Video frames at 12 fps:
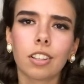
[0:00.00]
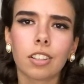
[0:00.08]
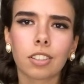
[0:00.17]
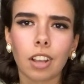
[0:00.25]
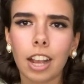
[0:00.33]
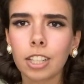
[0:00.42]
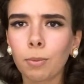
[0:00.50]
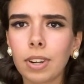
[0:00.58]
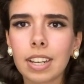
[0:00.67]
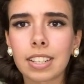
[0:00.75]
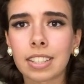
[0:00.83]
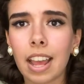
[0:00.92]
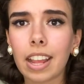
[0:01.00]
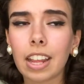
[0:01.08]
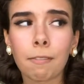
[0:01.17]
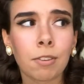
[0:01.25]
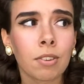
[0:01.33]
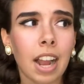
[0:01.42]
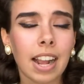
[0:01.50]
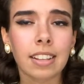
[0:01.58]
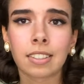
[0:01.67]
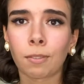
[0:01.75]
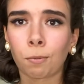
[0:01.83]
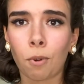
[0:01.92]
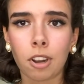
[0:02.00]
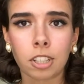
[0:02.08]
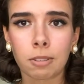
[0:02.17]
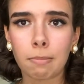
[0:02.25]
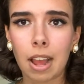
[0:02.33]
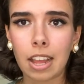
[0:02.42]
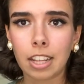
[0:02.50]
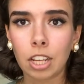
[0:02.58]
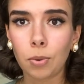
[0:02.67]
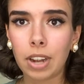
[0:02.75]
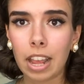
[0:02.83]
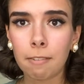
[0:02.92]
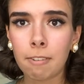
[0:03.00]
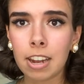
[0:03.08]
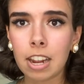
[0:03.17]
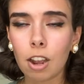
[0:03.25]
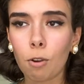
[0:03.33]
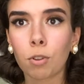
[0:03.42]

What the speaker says: I just wanted to say, if you guys watched my Q&A video,